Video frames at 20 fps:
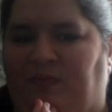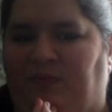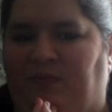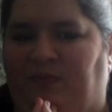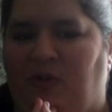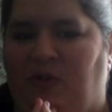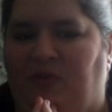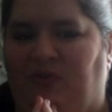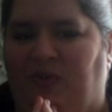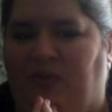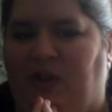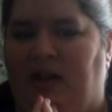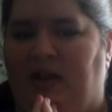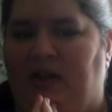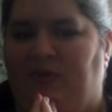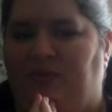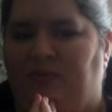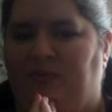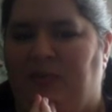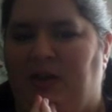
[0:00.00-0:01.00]
4 or
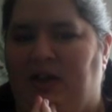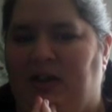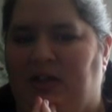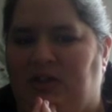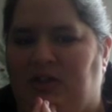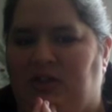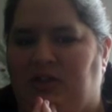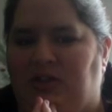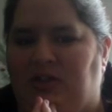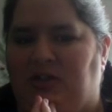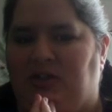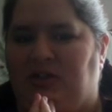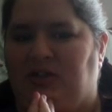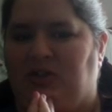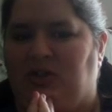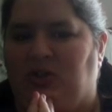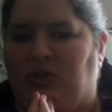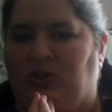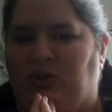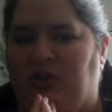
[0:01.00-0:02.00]
5 minutes
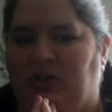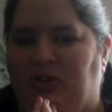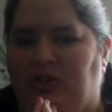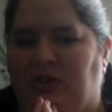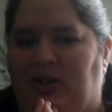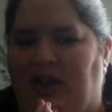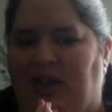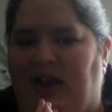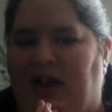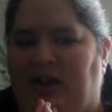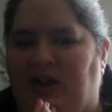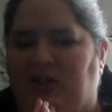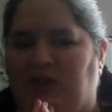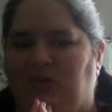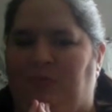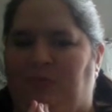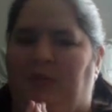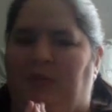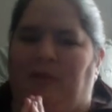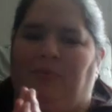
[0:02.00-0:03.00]
tour through the house
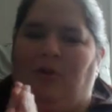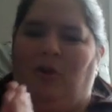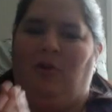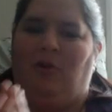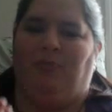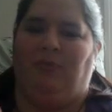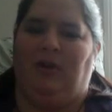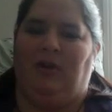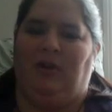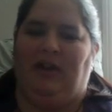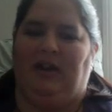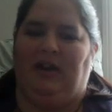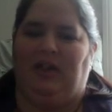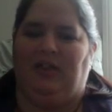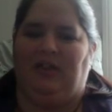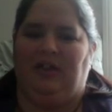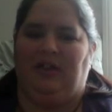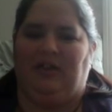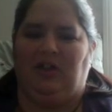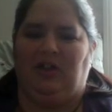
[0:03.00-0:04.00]
would be appropriate, and I
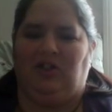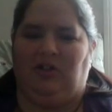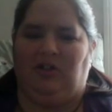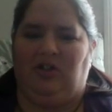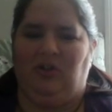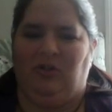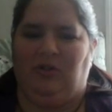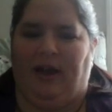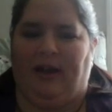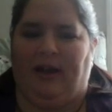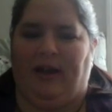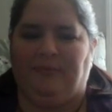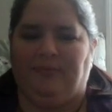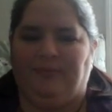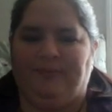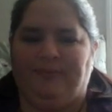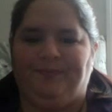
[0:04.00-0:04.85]
think they should do that.